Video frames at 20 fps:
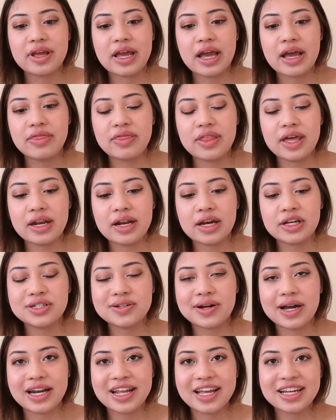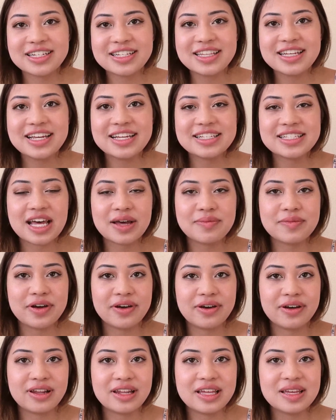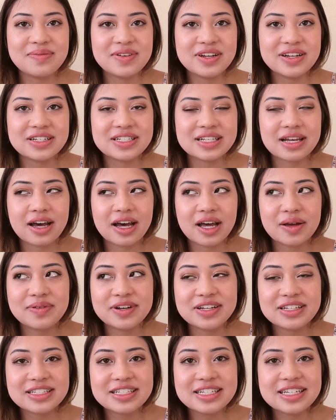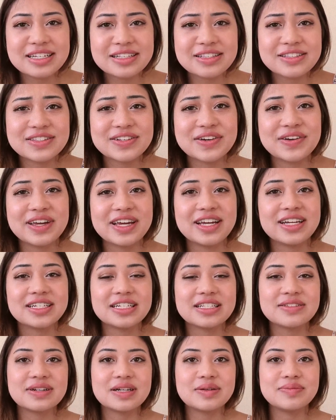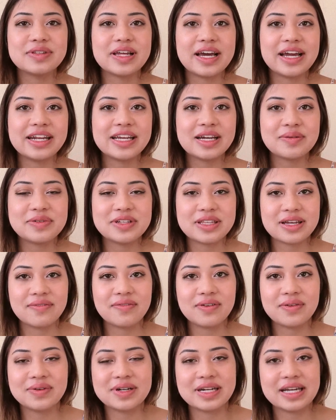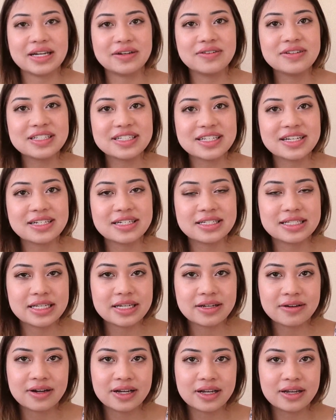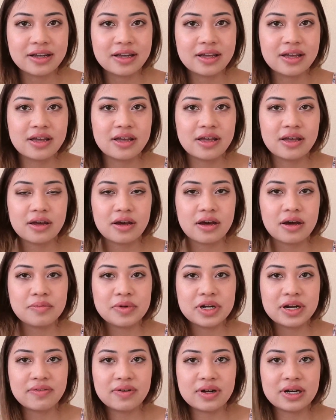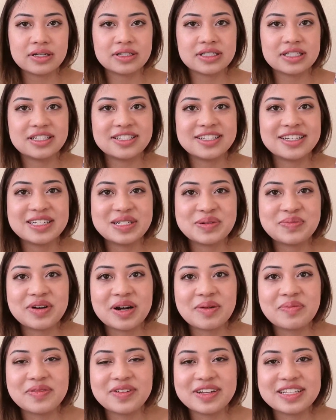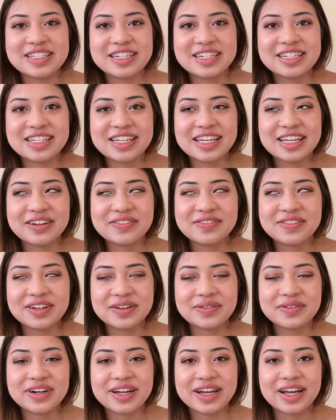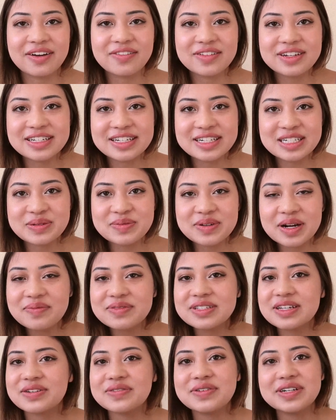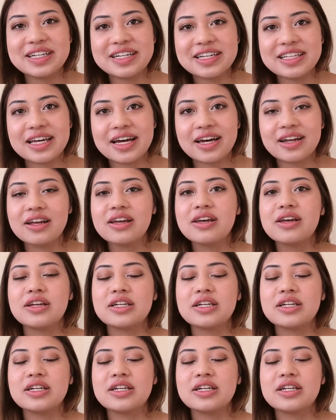And then I try to get to the exam early because I personally get so anxious when I'm lining up with everyone else and just hearing what everyone else has done to prep essentially, and like what I haven't done to prep. So I don't want to hear that.